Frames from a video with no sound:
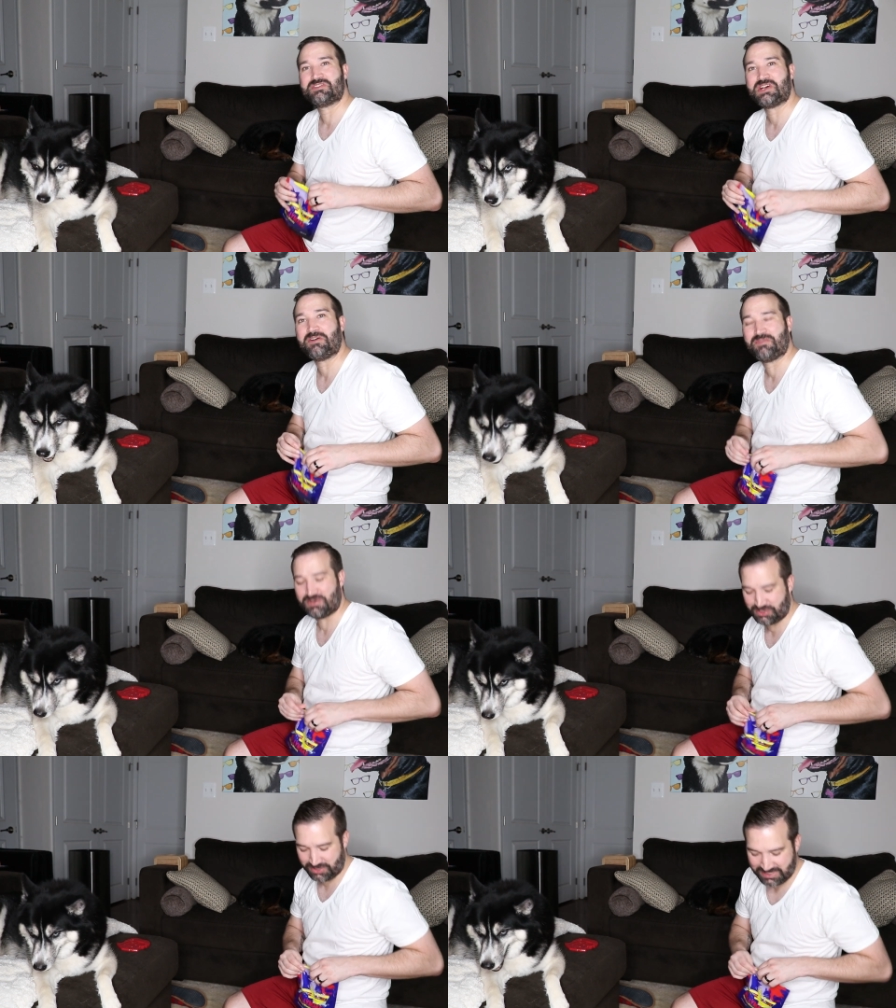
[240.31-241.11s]
tougher
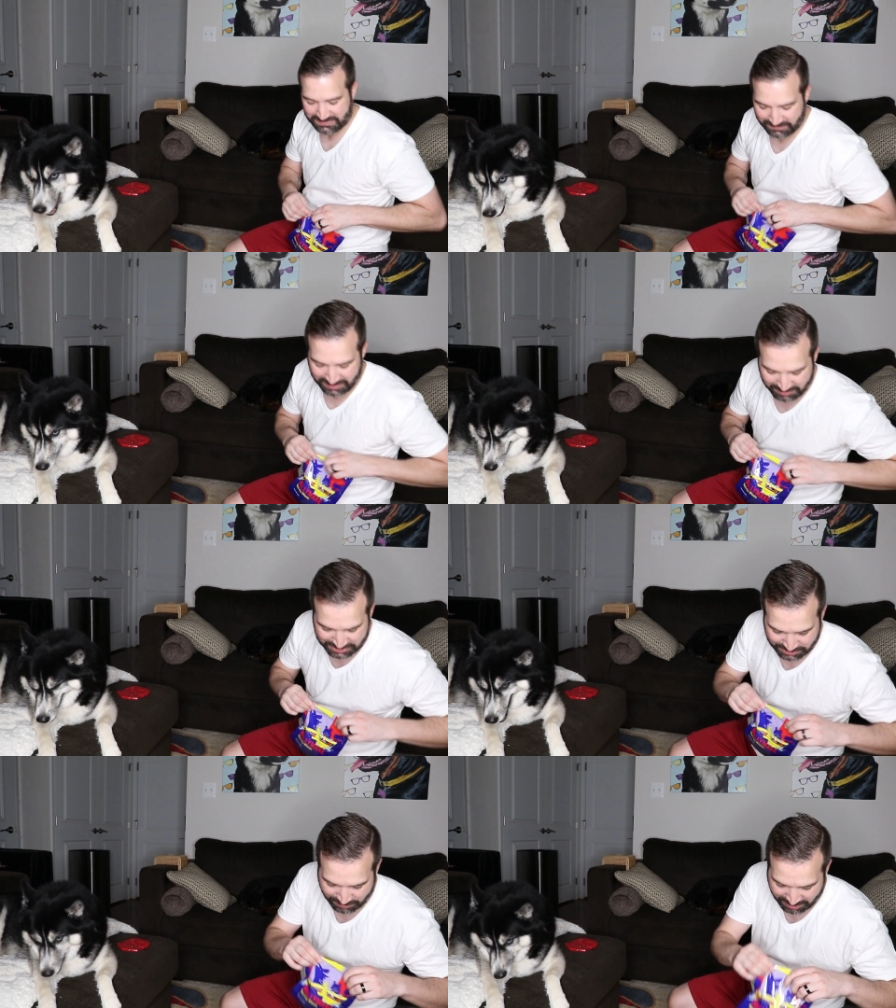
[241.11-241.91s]
treats for them to
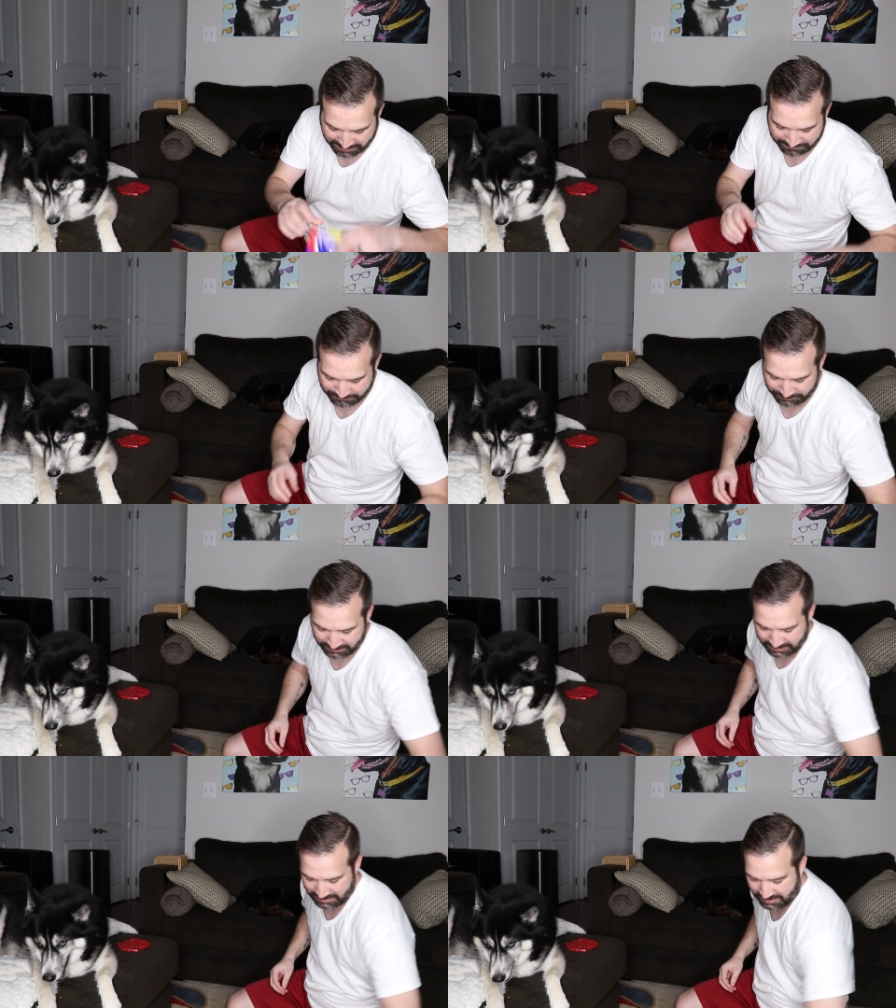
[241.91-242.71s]
chew on.
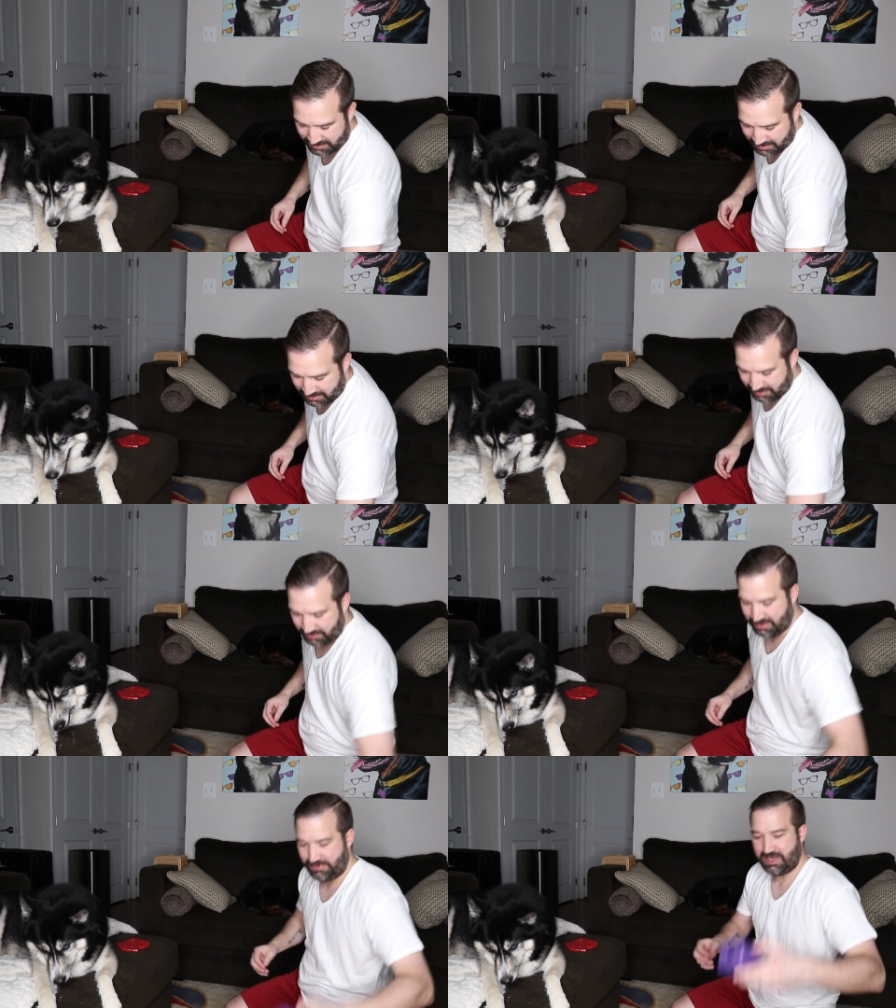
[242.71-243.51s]

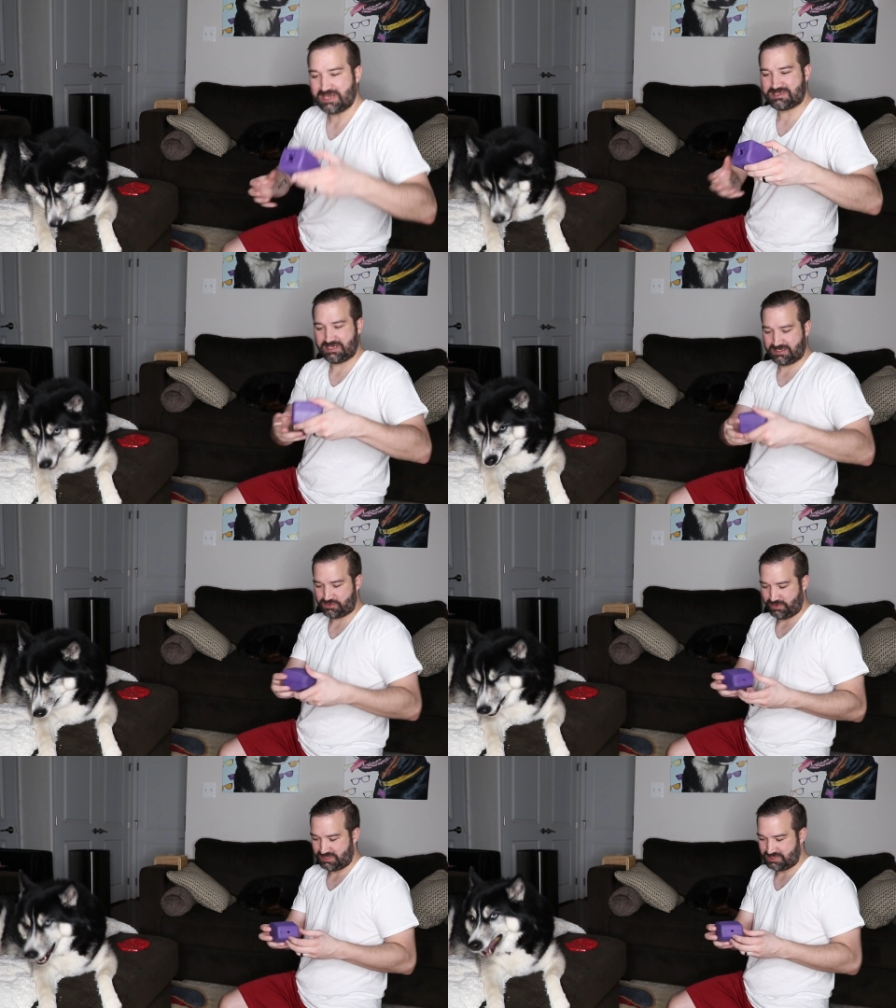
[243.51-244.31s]
Then the next thing is
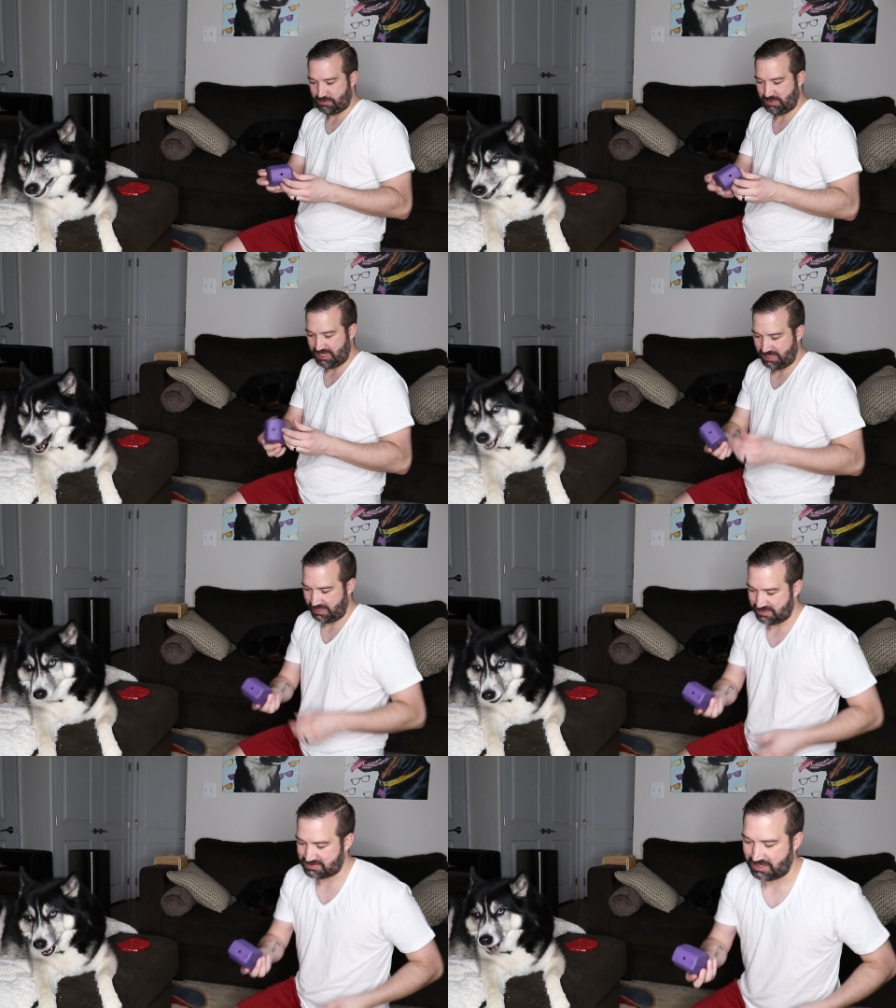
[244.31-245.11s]
going to
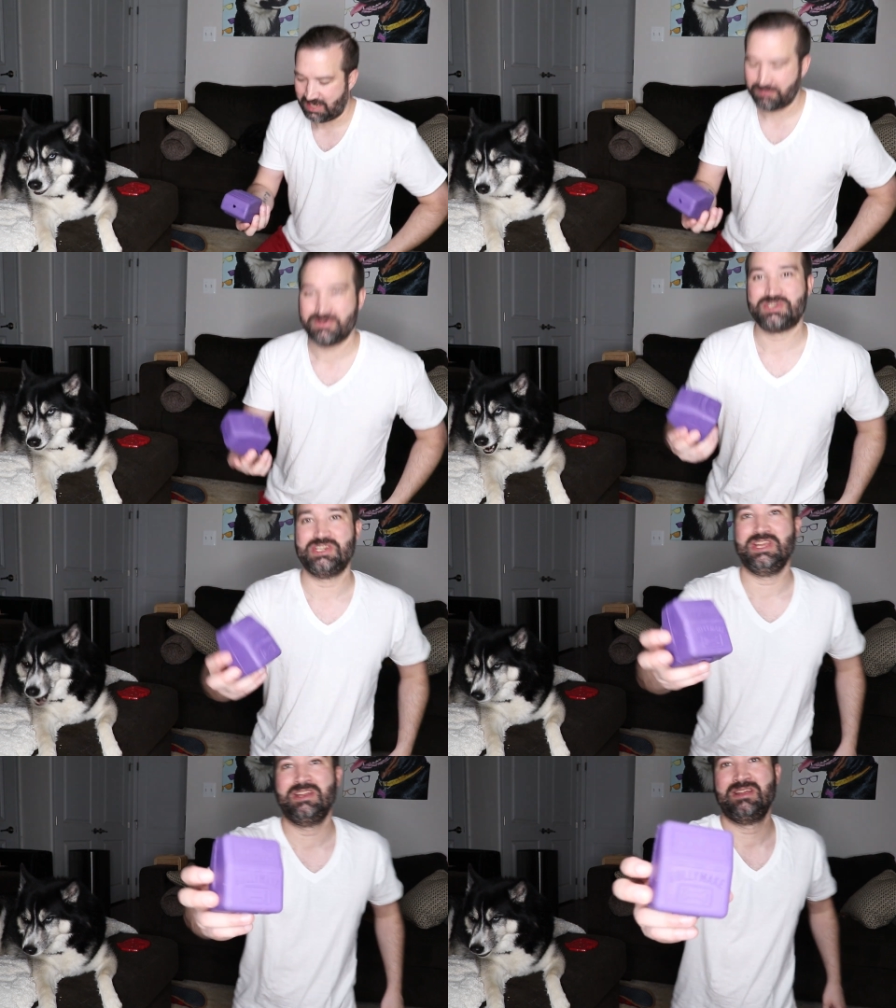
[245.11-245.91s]
be a slot
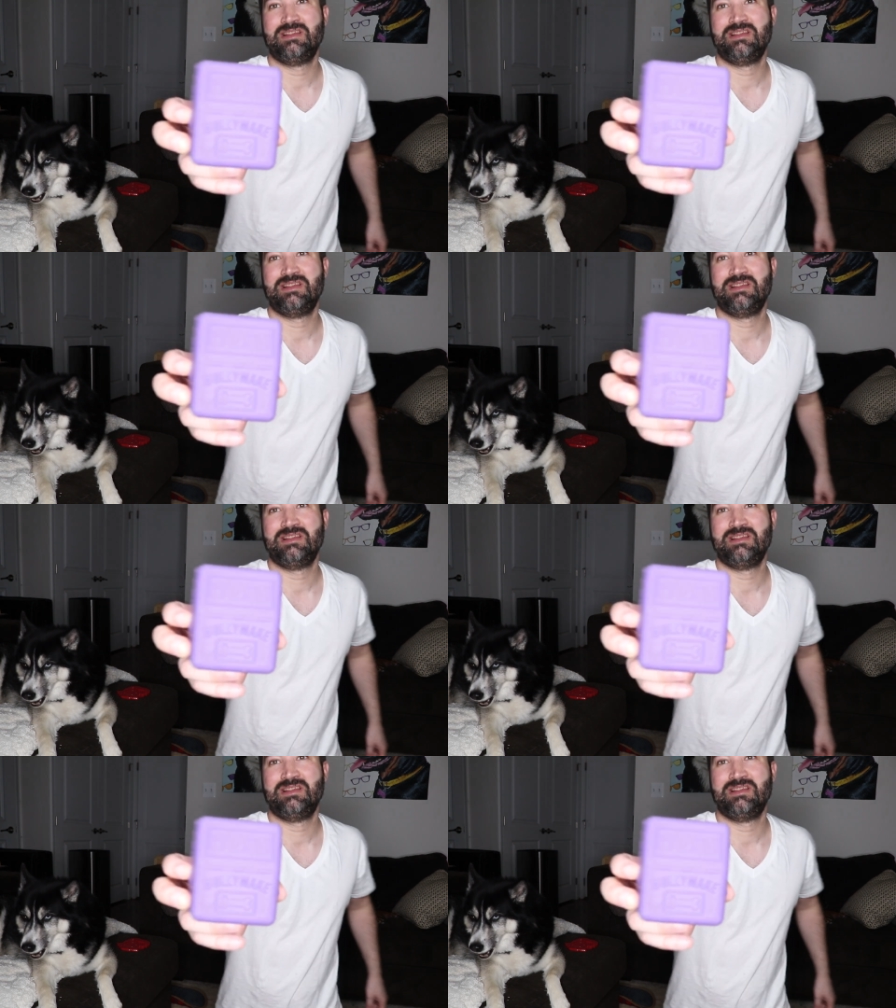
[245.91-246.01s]
machine.